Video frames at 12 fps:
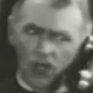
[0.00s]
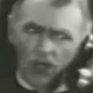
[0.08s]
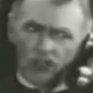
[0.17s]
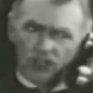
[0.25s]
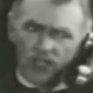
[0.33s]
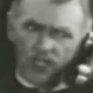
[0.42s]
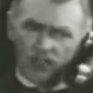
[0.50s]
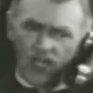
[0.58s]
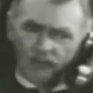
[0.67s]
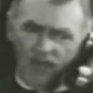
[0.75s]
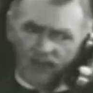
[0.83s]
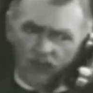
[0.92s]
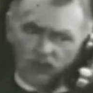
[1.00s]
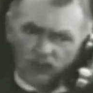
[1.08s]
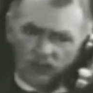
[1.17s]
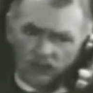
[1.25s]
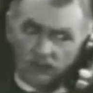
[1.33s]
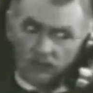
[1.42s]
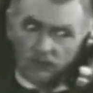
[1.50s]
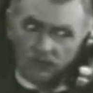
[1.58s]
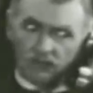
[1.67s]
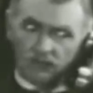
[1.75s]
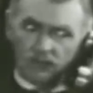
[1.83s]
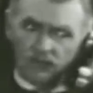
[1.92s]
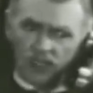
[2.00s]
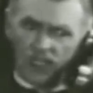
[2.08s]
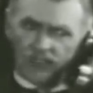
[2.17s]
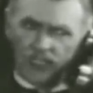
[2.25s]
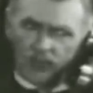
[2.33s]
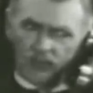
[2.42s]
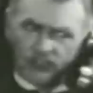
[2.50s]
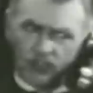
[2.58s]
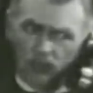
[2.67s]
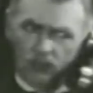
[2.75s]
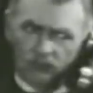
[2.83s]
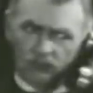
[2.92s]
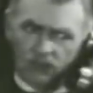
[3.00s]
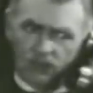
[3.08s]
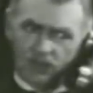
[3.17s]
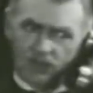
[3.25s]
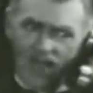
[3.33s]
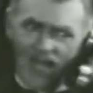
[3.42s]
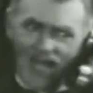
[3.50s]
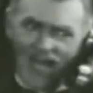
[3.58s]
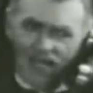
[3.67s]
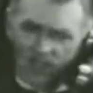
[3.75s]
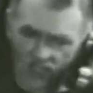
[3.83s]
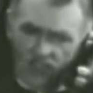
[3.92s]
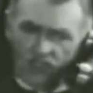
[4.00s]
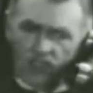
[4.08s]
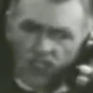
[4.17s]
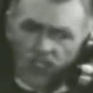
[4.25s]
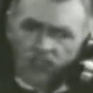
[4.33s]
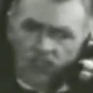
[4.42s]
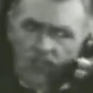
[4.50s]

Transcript: Oh, you say you got Matthews? You got the other one, too? Ha ha! Good.